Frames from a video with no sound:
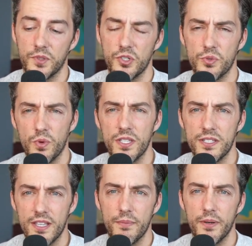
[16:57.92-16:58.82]
Just one
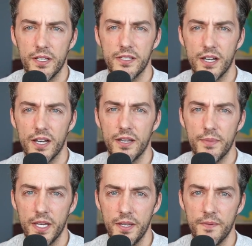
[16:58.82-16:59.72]
step at a
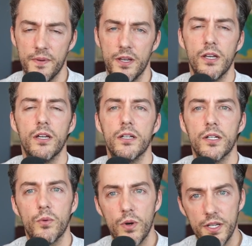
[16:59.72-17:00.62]
time, eh?
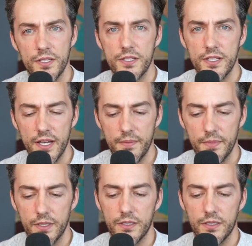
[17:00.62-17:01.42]
One step.